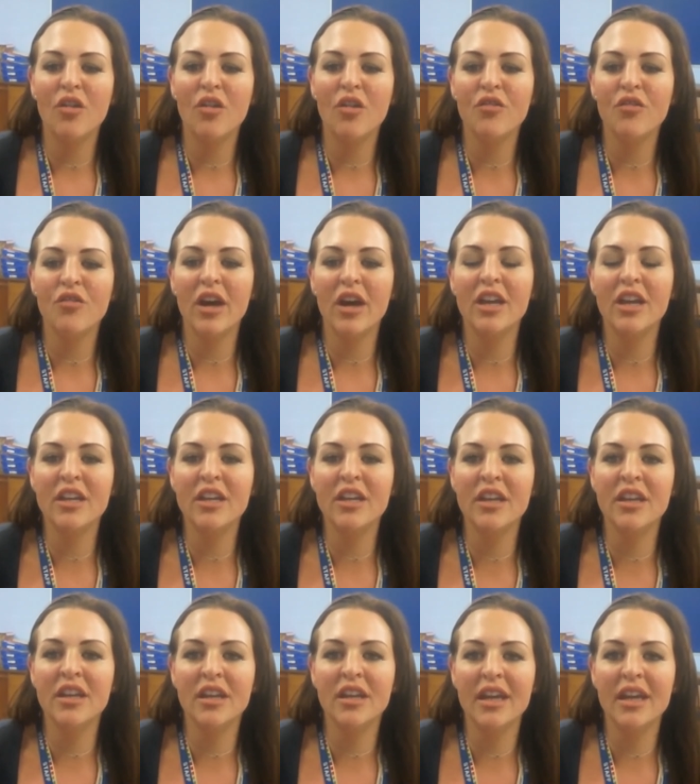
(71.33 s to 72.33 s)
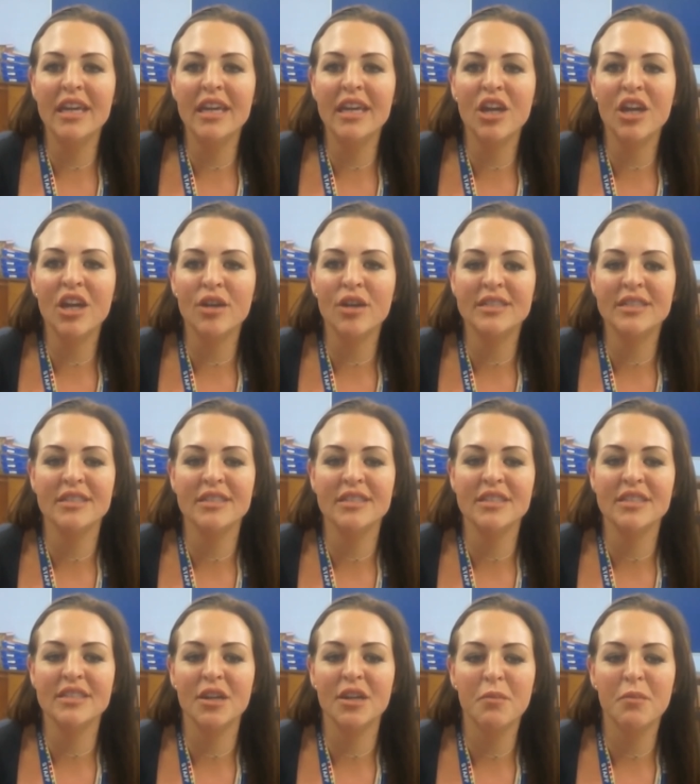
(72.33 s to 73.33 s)
of an
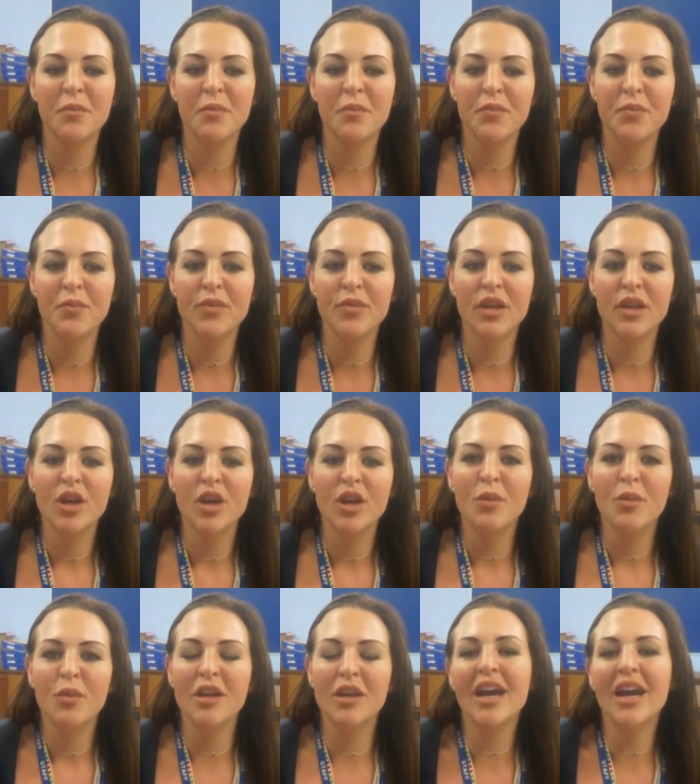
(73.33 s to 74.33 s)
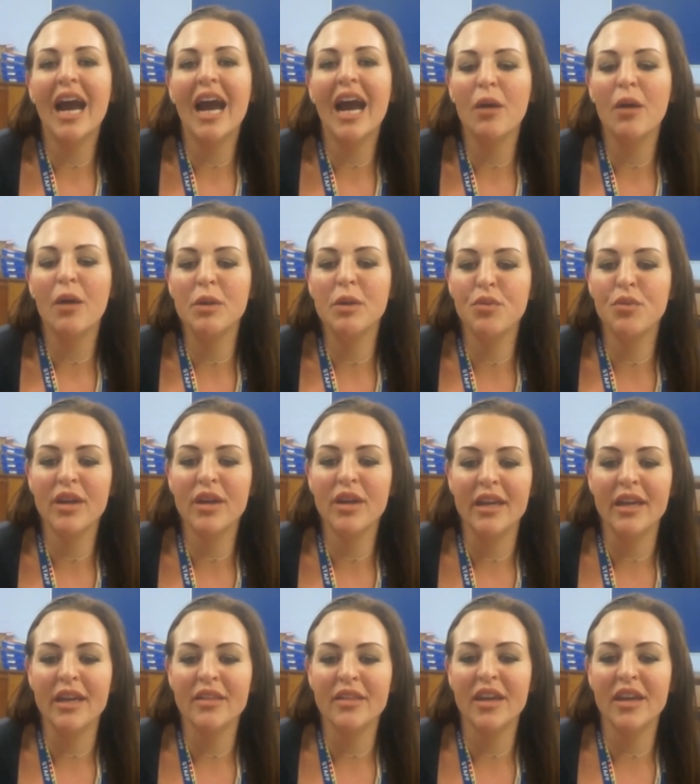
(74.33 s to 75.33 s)
ecosystem. We look at how we
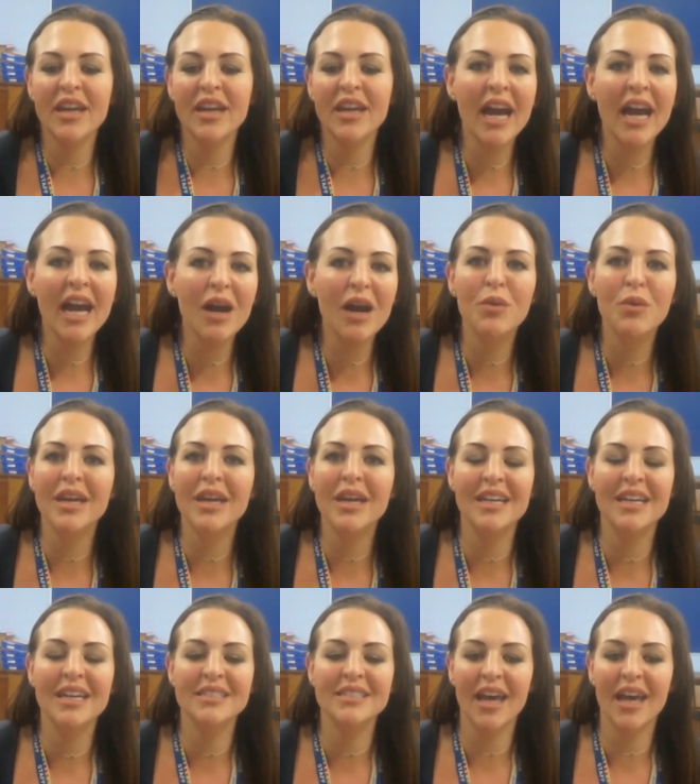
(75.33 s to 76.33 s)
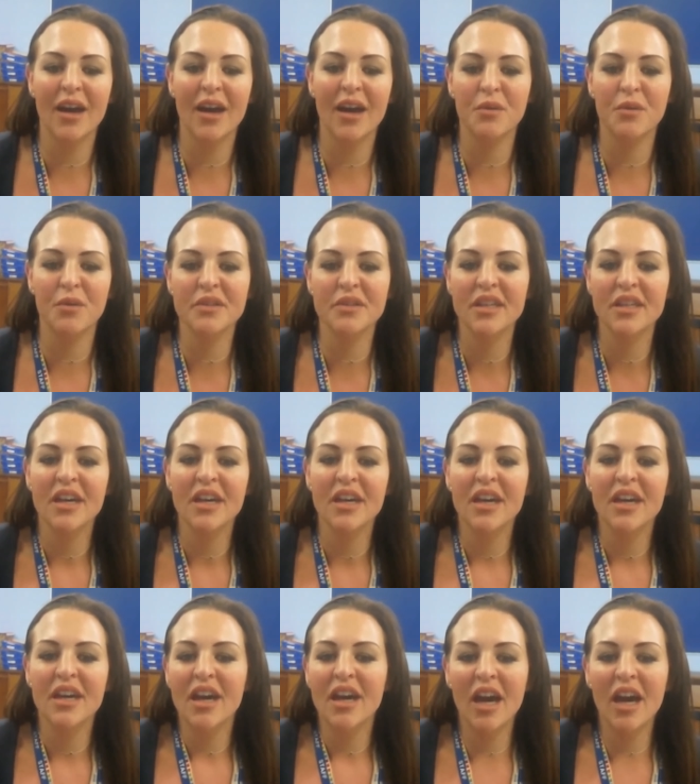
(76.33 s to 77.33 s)
breathe and how we hear sound
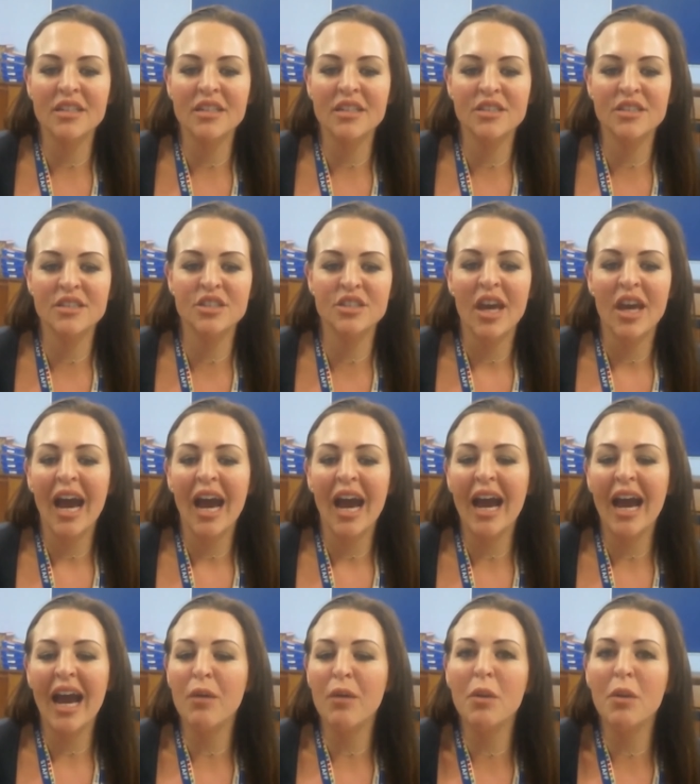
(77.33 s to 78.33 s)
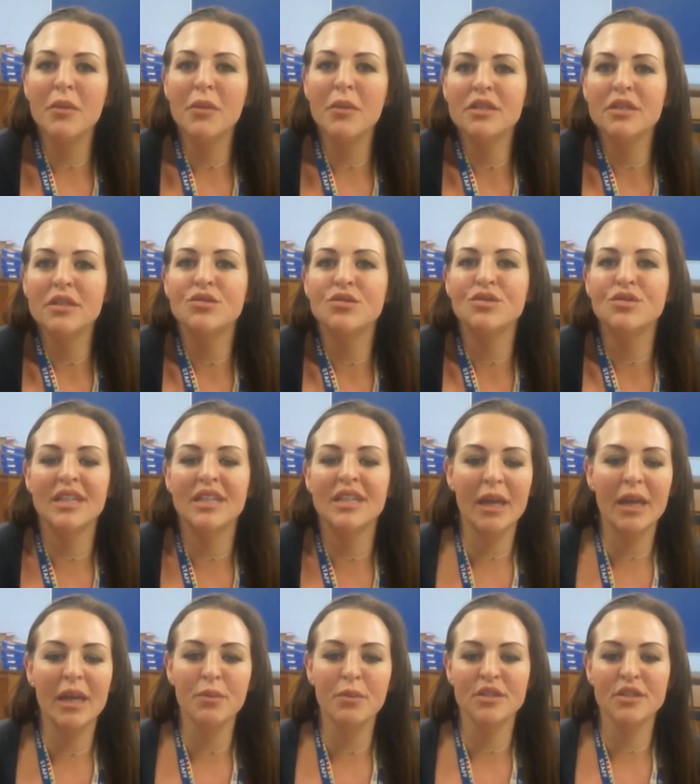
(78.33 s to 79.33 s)
and how our muscles
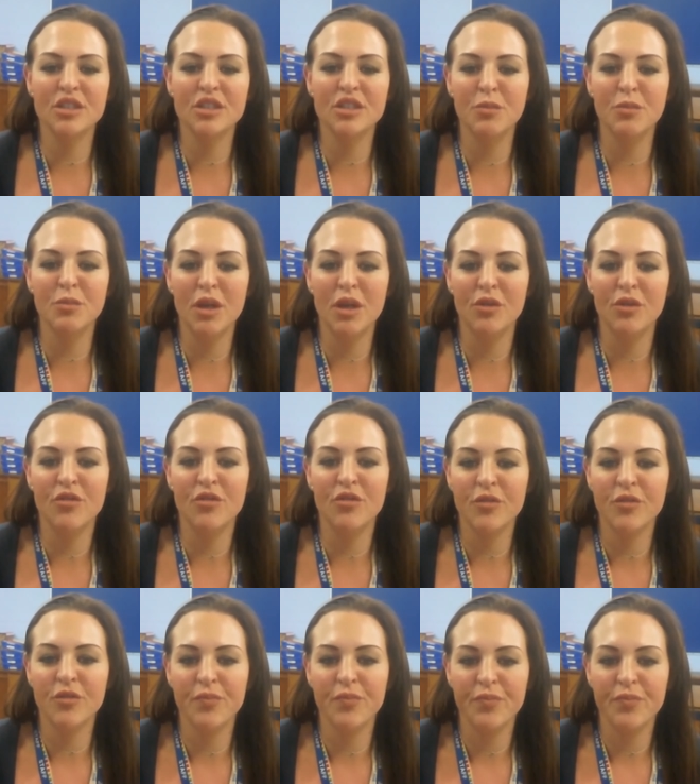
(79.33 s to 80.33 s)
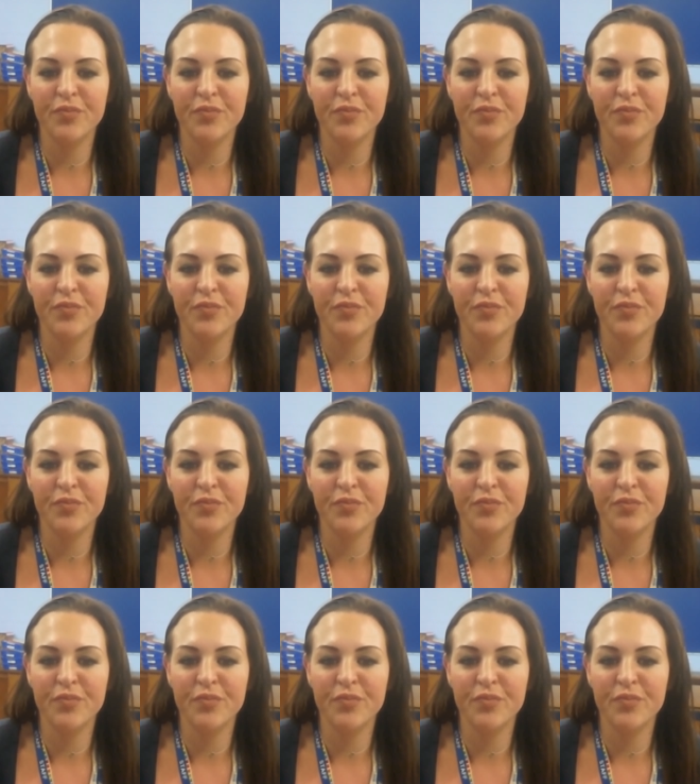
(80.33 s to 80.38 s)
enable us to move.